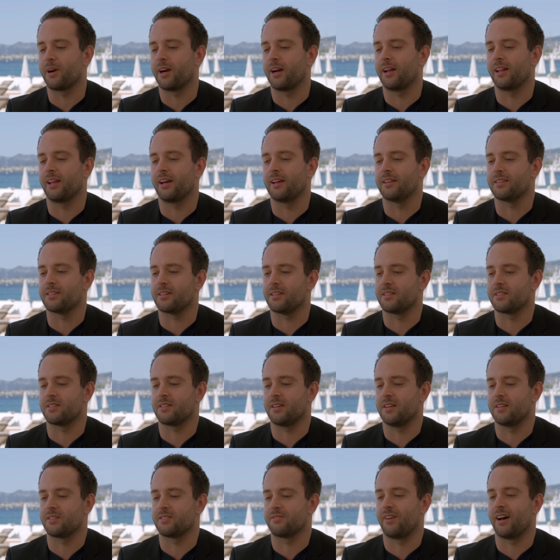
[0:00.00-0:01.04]
Airlines
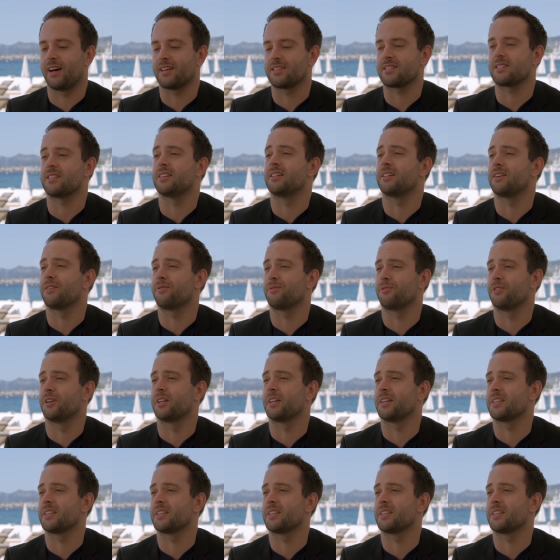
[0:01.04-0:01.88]
is vastly different.